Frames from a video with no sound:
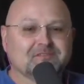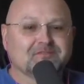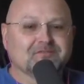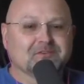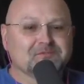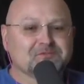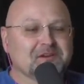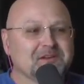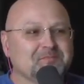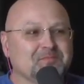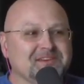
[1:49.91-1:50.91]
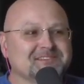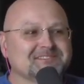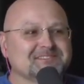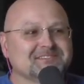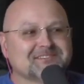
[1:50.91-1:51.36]
from Trading
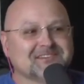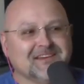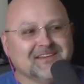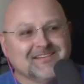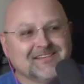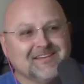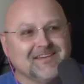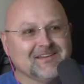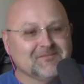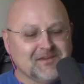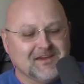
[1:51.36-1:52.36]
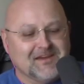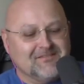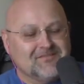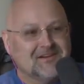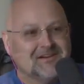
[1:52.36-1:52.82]
Places, and we
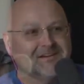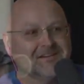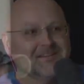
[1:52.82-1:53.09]
have uh,